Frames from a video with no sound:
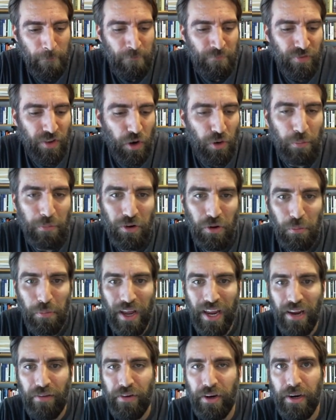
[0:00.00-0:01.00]
criminal
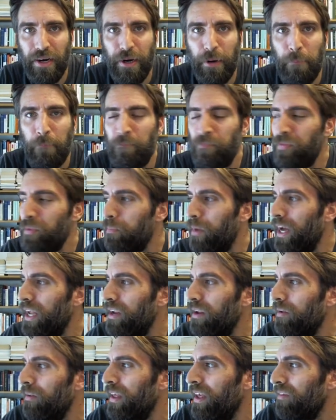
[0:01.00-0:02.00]
behavior here. But if
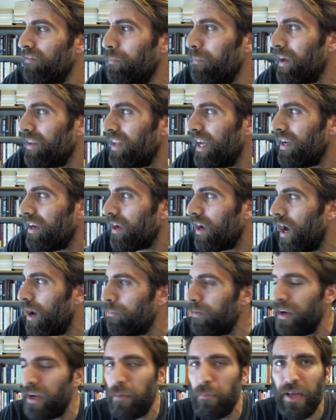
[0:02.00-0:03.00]
you melt down the copper,
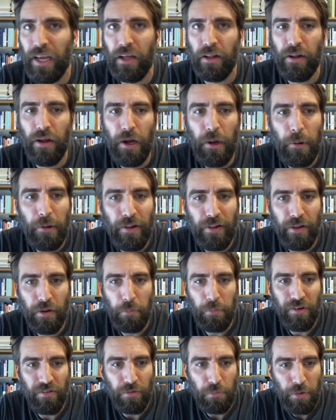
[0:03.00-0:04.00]
you can make a, a, little
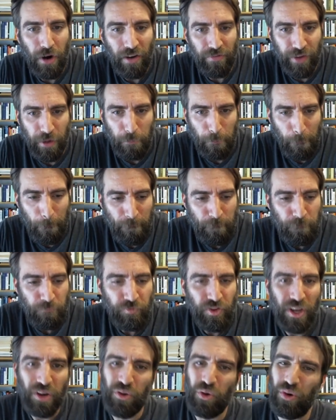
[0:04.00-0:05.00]
bit of a profit.
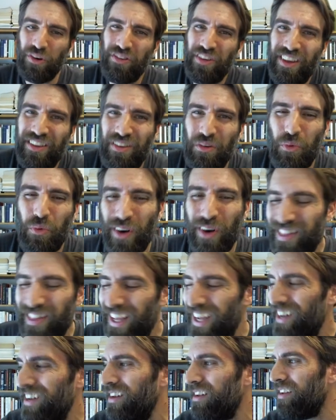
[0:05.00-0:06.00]
Of course, is it worth
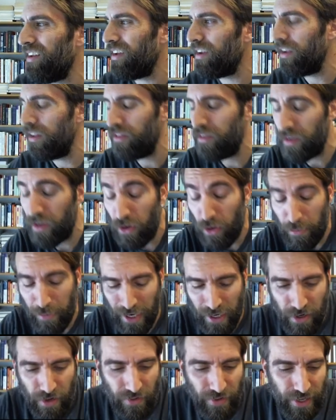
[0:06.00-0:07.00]
it to, to go
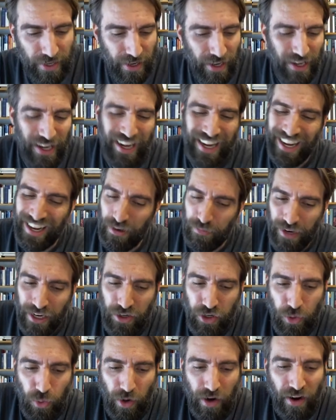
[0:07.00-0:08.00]
about collecting? Uh, I'm not
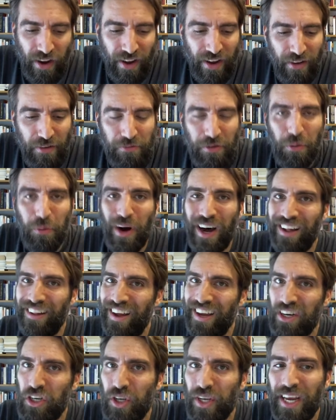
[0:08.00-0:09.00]
sure. For a while,
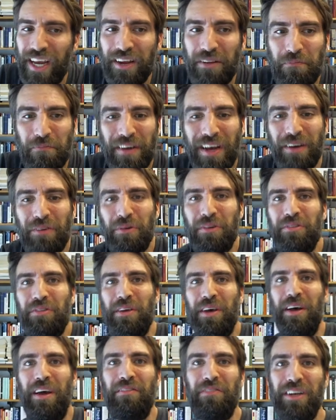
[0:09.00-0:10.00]
actually, I, I was uh,
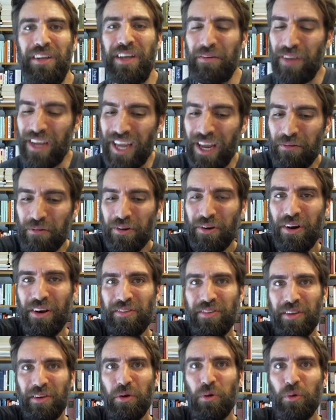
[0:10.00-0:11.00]
every time I came
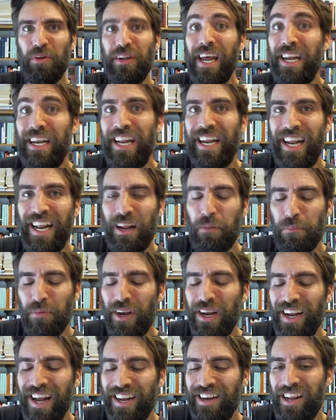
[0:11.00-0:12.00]
across an old 19, pre
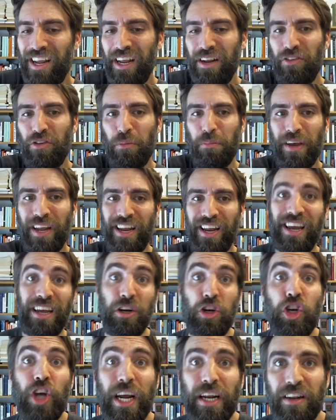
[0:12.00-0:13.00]
1982 penny, I
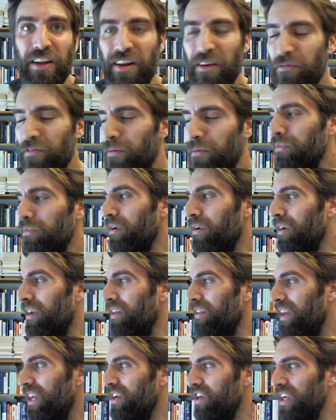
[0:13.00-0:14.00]
ejected it from
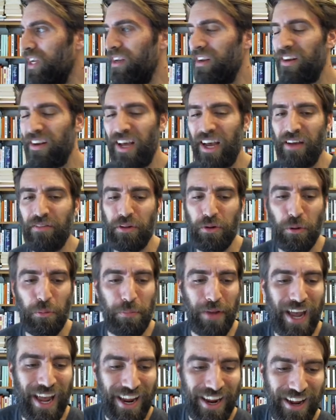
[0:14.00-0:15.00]
circulation, and I have a little
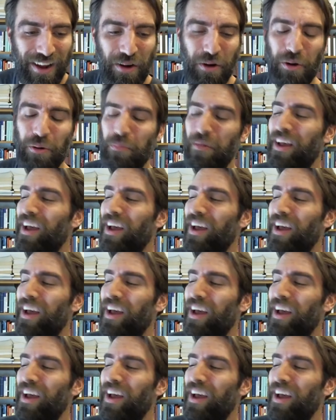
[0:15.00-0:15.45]
peg at home